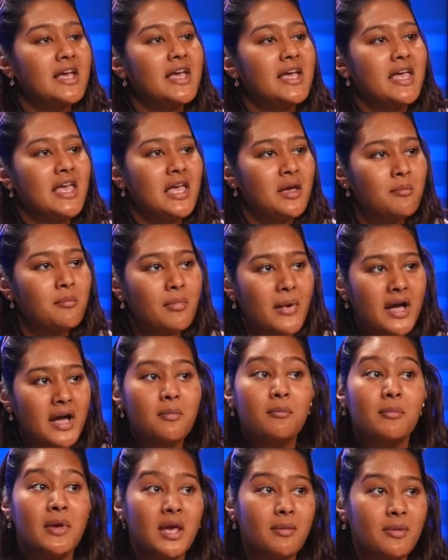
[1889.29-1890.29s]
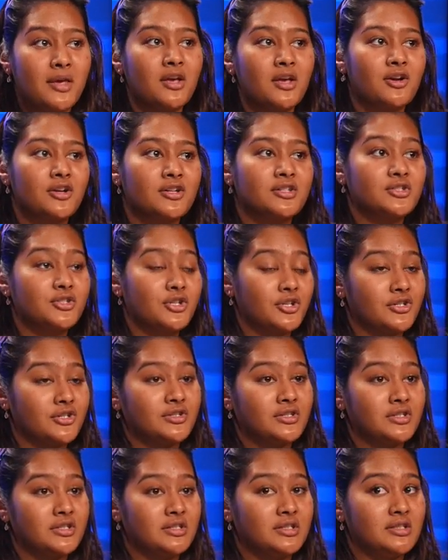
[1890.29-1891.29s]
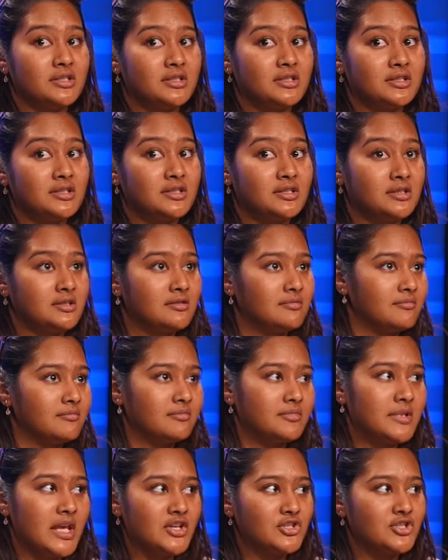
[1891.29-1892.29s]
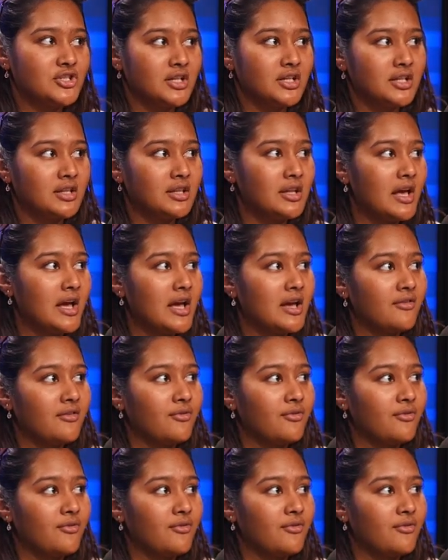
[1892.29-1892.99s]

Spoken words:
It might, maybe your station in life,